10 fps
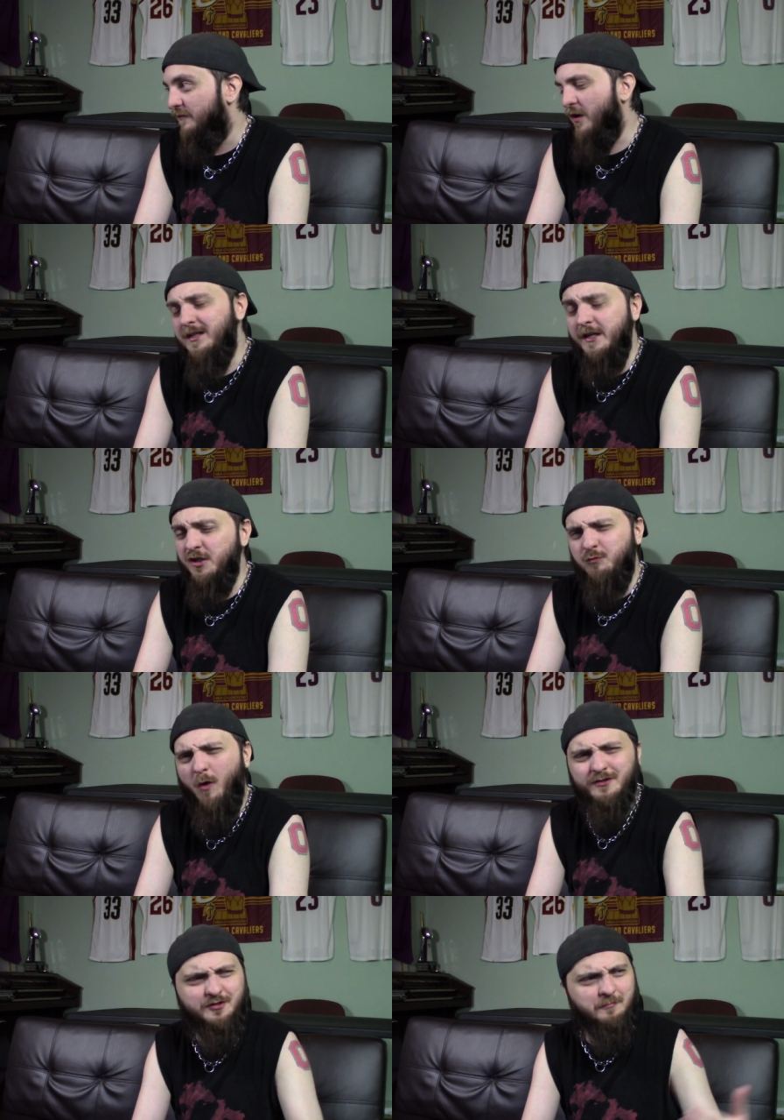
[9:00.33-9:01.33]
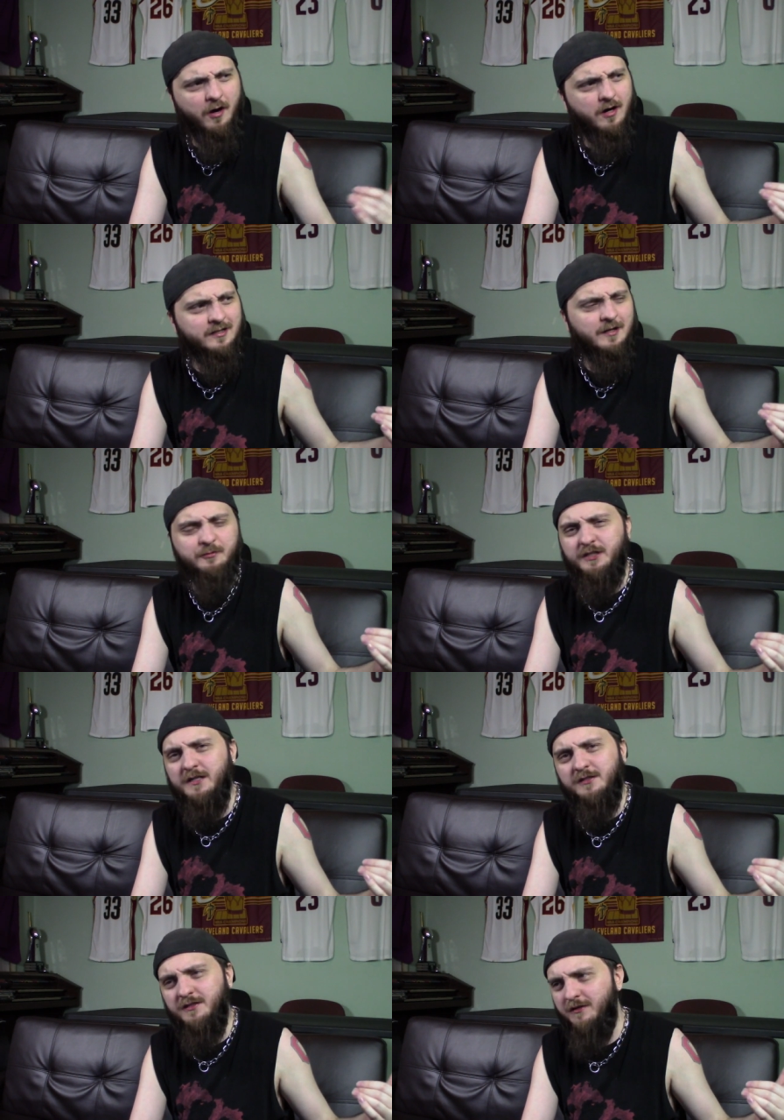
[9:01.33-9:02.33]
Frankly, I just watched Ma a couple
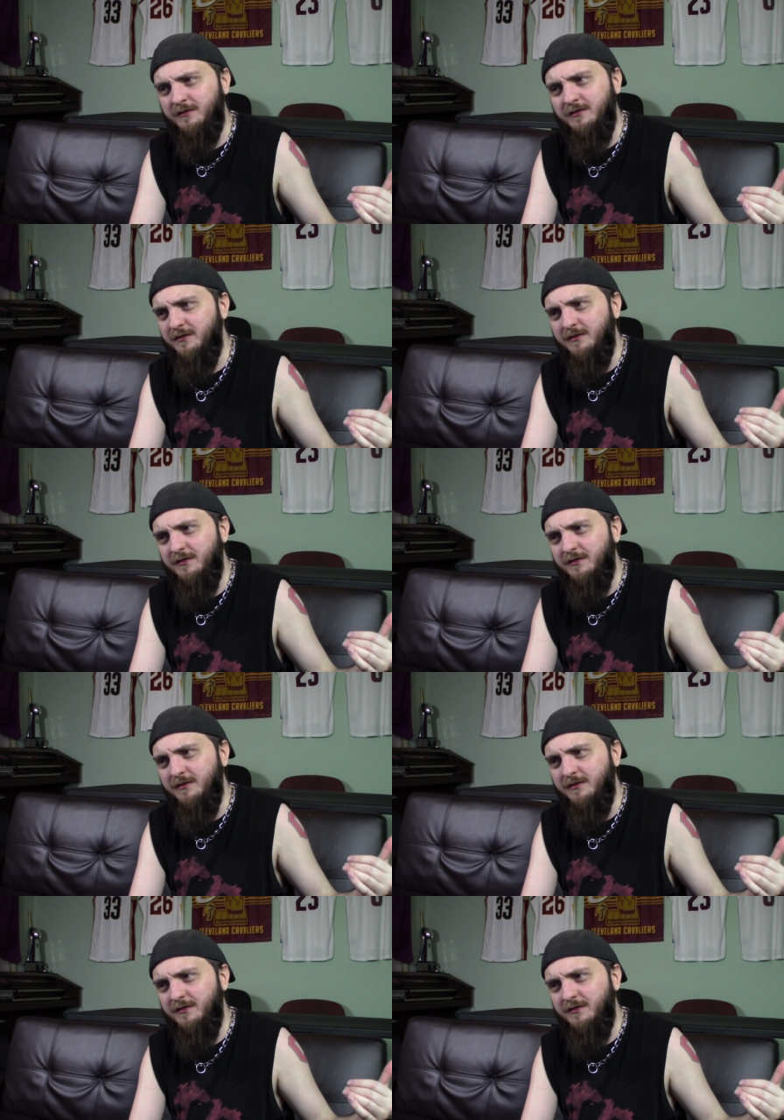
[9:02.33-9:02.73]
days ago.